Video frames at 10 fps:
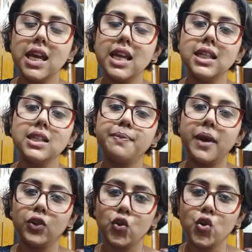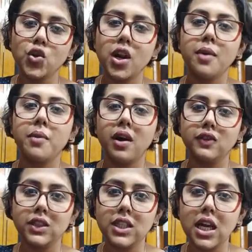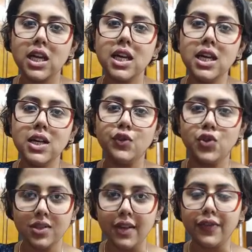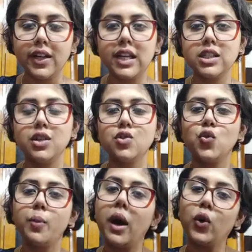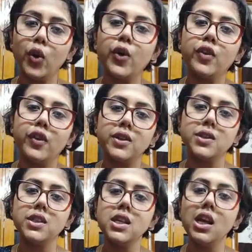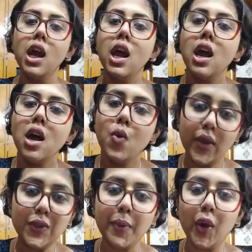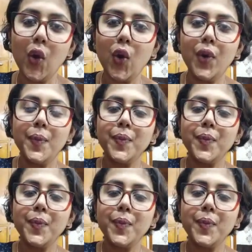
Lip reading: in Patra Sharma Vidyalaya, which is affiliated to Bankura University, West Bengal.